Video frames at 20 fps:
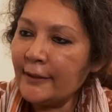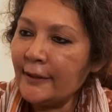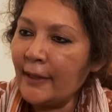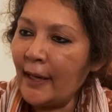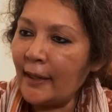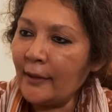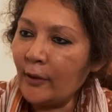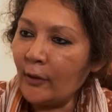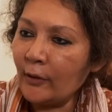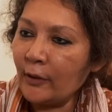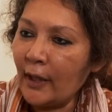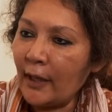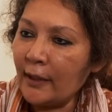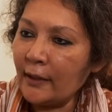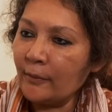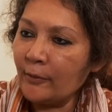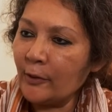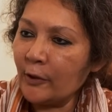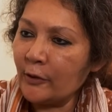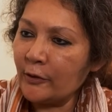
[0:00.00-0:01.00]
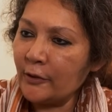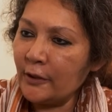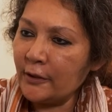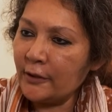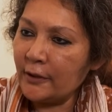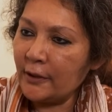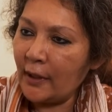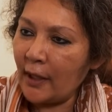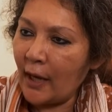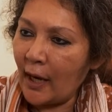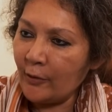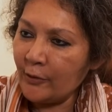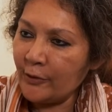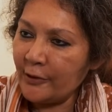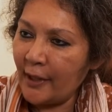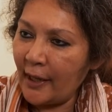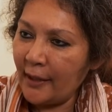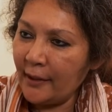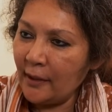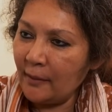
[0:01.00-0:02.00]
is it unorganic? Because it's an
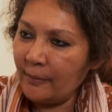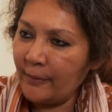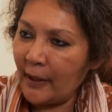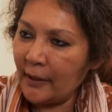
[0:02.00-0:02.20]
outsider